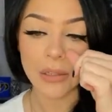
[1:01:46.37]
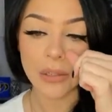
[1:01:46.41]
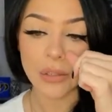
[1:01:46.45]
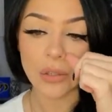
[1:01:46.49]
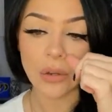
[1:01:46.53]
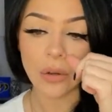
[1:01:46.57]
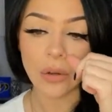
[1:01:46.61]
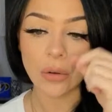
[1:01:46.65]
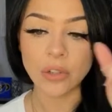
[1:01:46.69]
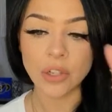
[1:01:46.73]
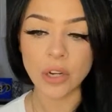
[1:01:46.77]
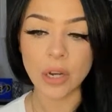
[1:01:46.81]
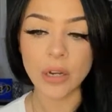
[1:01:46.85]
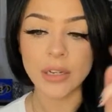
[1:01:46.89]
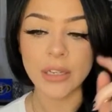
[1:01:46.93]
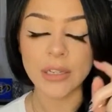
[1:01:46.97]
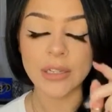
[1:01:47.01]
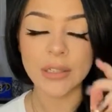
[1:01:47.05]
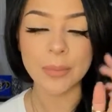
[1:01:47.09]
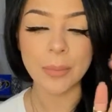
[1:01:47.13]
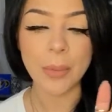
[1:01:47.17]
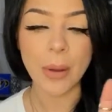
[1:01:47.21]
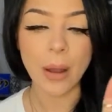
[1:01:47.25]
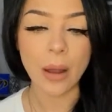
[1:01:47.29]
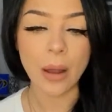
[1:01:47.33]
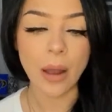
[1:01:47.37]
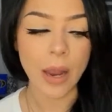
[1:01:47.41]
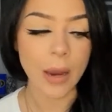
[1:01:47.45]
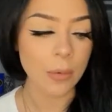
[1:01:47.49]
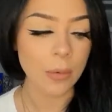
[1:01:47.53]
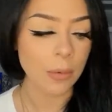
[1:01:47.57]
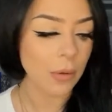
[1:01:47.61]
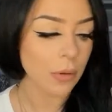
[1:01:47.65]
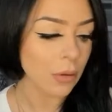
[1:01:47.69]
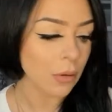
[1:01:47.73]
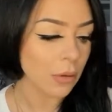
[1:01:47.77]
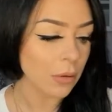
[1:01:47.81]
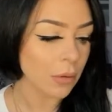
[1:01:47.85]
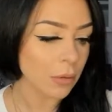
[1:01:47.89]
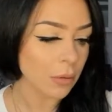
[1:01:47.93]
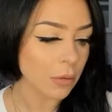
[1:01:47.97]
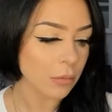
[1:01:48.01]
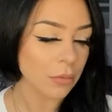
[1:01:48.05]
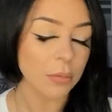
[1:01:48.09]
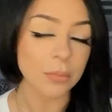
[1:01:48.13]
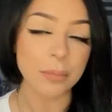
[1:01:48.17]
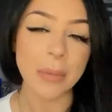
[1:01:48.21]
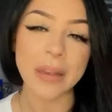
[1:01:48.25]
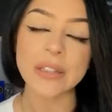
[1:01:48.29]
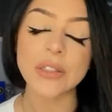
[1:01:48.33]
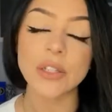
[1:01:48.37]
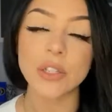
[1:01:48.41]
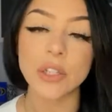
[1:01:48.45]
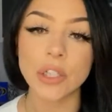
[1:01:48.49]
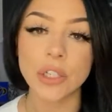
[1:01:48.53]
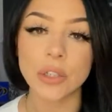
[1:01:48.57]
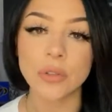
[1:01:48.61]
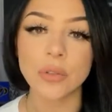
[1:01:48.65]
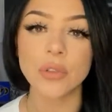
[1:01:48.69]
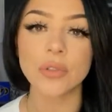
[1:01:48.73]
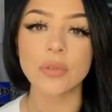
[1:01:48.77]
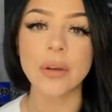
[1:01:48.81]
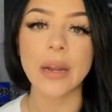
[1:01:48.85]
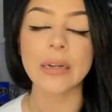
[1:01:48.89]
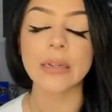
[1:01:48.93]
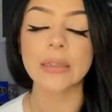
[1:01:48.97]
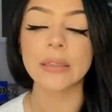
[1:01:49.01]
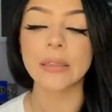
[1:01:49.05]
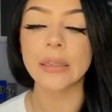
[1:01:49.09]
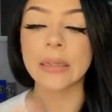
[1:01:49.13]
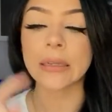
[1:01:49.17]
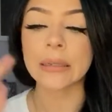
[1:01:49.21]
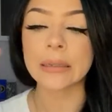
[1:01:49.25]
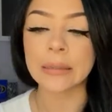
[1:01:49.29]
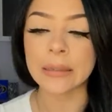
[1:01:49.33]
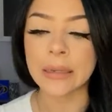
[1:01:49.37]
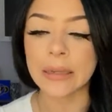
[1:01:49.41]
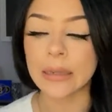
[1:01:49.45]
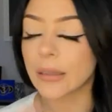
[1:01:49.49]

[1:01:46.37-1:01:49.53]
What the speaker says: So Johnny Spot, I will message you directly.